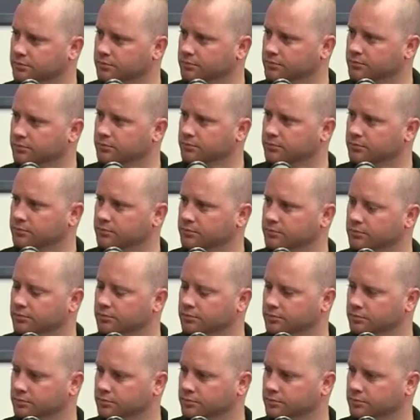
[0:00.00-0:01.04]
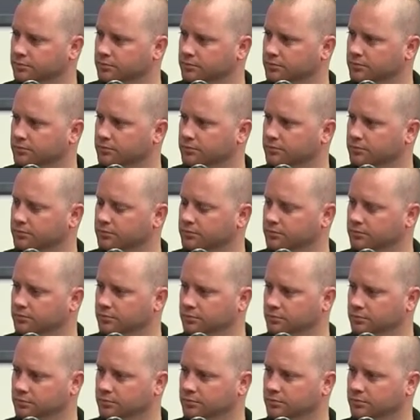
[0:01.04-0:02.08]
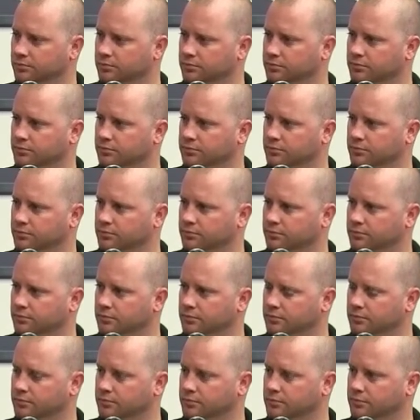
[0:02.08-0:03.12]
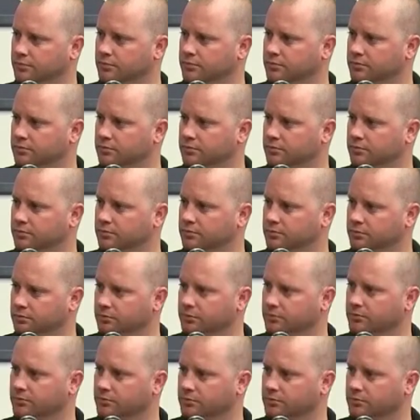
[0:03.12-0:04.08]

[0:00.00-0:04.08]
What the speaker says: (not speaking)